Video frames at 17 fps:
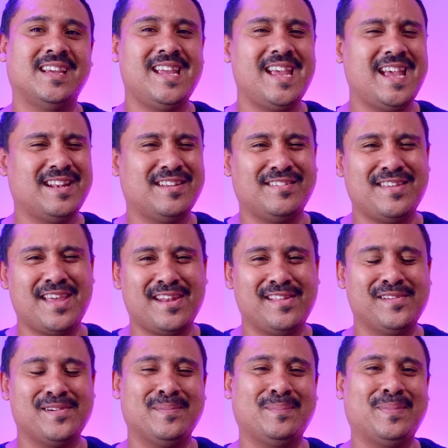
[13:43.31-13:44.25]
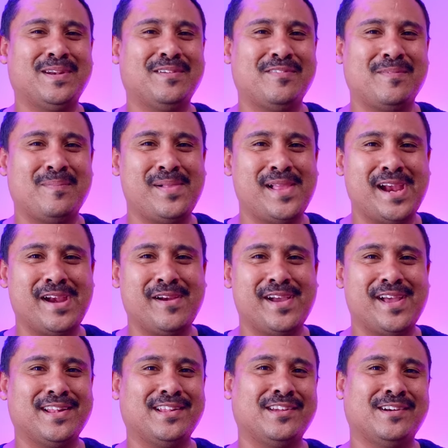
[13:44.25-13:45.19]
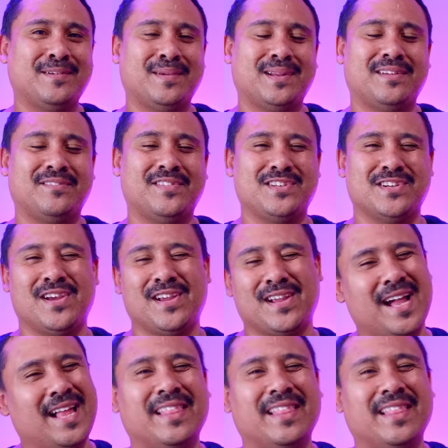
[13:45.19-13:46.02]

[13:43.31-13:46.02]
yeah, just had a little bit of a play around, a little bit of a joke.